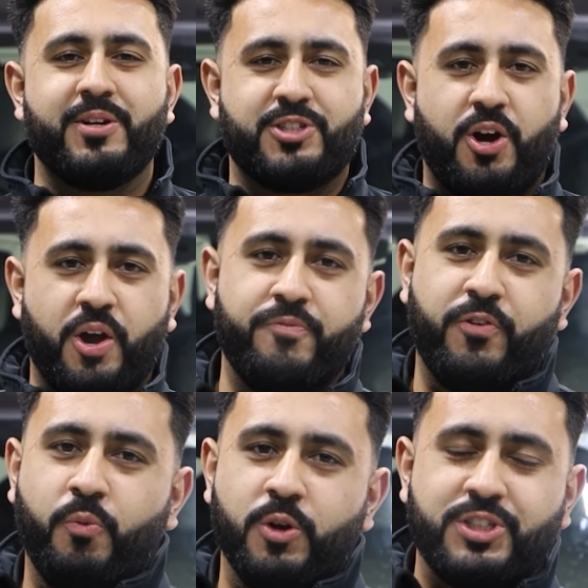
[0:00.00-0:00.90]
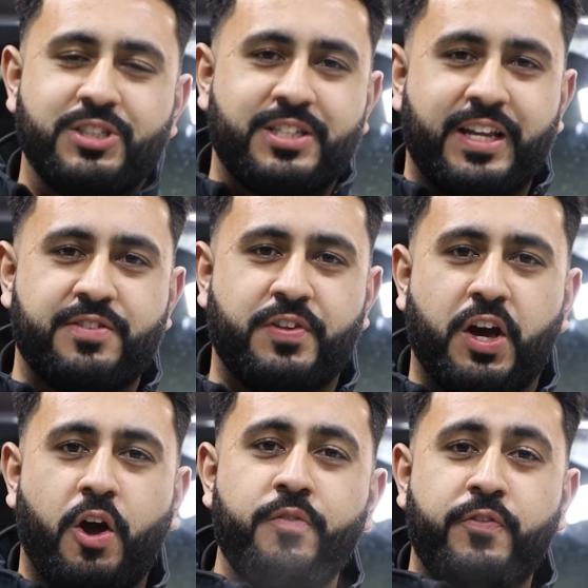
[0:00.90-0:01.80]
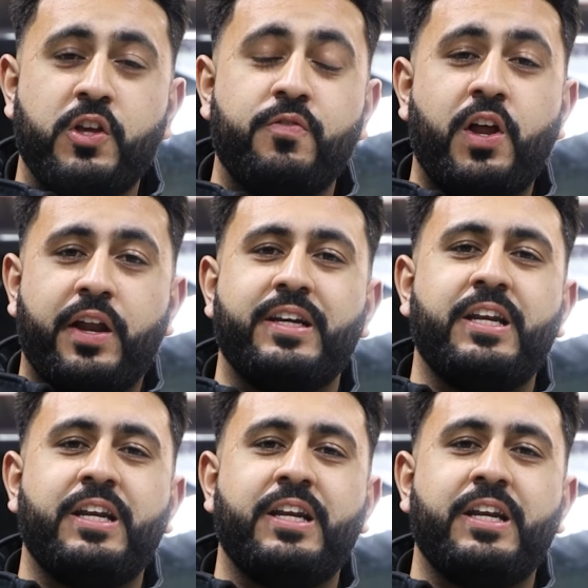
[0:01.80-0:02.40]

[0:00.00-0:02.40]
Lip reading: much at home for watching today's video. Hopefully you've learned a